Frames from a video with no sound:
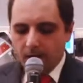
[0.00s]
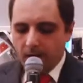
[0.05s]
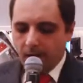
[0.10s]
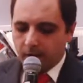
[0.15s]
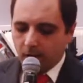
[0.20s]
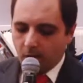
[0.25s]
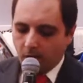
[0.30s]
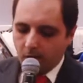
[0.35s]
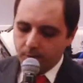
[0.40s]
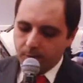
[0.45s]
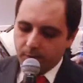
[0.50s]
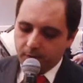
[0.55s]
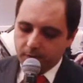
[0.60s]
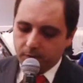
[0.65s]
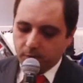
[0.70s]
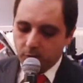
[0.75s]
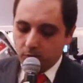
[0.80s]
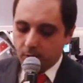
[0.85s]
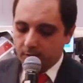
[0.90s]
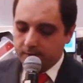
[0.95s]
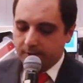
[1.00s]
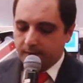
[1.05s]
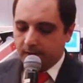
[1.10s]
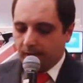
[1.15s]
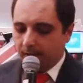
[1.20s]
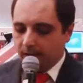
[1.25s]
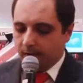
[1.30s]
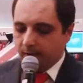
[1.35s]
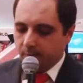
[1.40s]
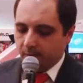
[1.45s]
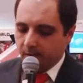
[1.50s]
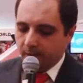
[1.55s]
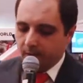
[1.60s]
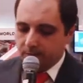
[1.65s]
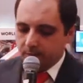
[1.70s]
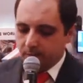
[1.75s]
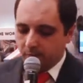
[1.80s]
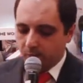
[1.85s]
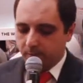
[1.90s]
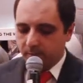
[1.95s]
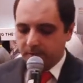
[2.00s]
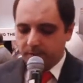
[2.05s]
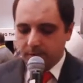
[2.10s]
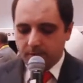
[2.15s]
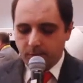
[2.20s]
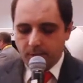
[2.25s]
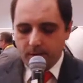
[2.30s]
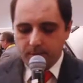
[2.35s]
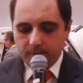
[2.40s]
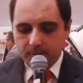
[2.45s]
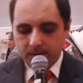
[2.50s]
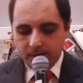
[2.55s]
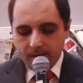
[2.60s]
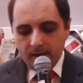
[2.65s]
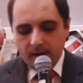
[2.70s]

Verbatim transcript: A compact dual scanner platform is equipped